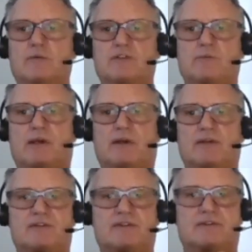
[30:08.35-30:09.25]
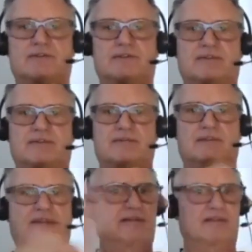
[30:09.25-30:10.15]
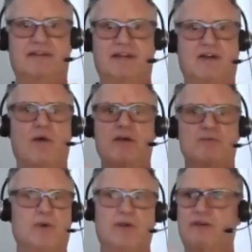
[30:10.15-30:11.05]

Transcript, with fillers: That they're always pointing their finger at somebody else